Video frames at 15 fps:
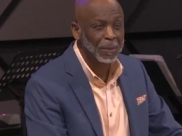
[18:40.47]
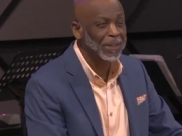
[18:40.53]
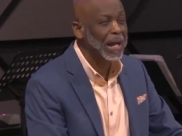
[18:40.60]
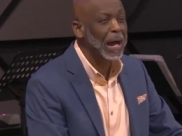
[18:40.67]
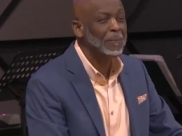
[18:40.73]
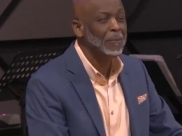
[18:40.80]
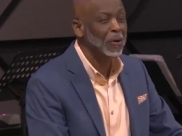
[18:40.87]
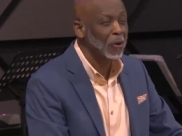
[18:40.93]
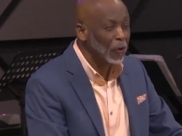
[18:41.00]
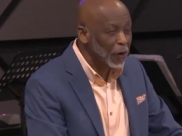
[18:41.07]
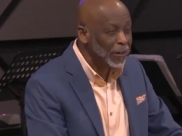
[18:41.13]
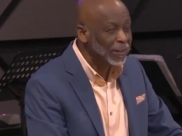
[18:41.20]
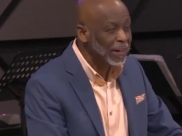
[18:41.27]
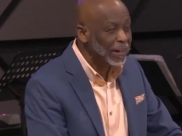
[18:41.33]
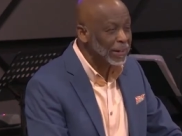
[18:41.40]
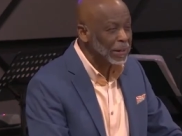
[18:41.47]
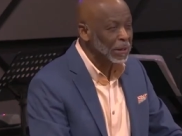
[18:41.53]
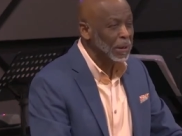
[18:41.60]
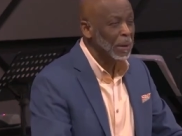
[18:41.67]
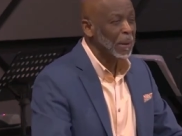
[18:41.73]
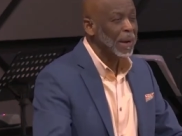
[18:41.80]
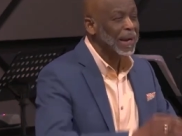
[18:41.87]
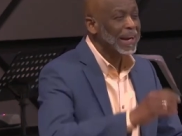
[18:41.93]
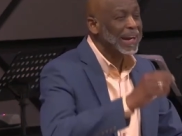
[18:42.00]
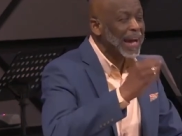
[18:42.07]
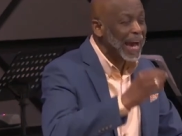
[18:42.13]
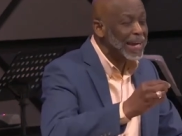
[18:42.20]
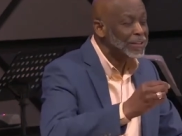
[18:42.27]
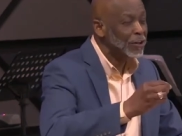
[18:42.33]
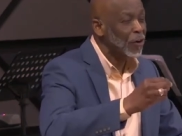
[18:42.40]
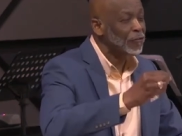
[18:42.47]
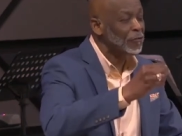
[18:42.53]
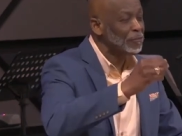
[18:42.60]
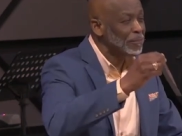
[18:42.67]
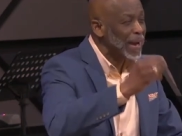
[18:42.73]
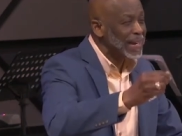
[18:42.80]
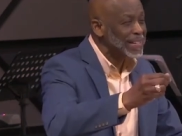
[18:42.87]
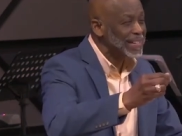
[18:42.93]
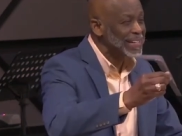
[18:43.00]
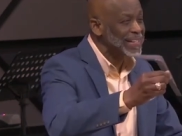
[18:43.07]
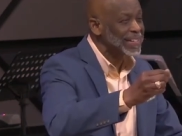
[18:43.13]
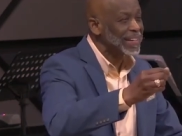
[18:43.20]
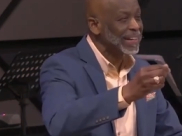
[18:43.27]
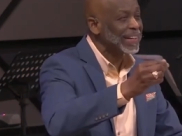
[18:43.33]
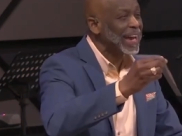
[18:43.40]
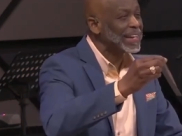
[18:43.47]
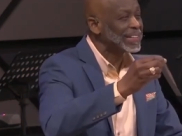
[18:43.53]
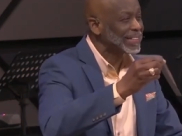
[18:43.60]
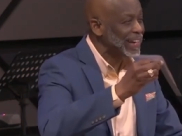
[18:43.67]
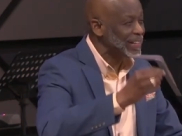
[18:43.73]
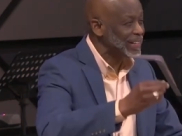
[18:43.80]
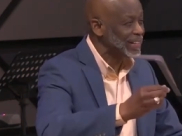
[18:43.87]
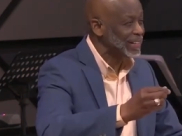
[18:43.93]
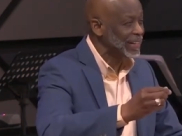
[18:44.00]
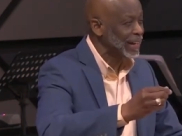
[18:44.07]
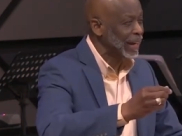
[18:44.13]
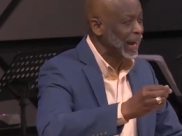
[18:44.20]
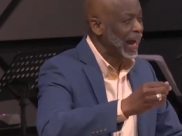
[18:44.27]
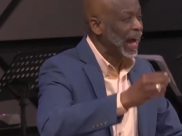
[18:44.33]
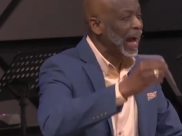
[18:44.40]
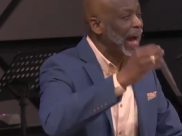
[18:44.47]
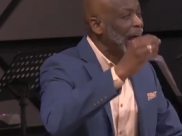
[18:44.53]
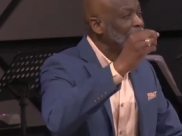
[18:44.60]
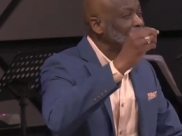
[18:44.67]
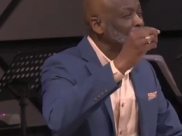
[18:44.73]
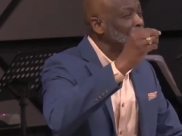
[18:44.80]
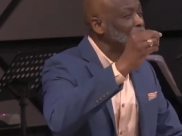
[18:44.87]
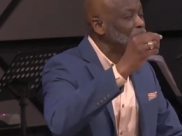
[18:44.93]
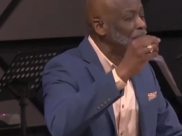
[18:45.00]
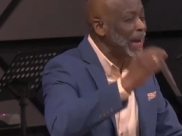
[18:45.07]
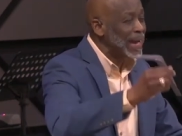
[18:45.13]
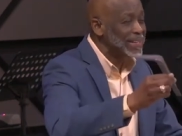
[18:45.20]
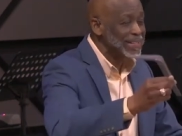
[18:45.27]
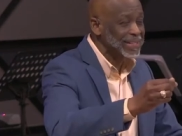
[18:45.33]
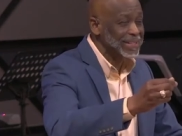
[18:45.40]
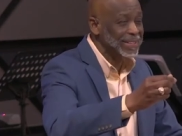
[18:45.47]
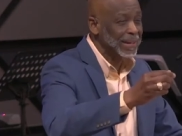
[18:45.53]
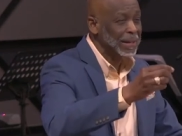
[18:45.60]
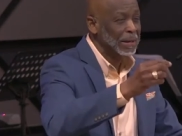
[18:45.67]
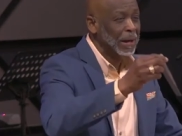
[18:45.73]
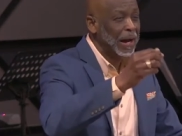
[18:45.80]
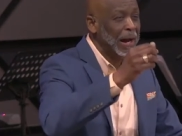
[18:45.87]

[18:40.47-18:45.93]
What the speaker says: But I'm learning kind of mess like this are the best,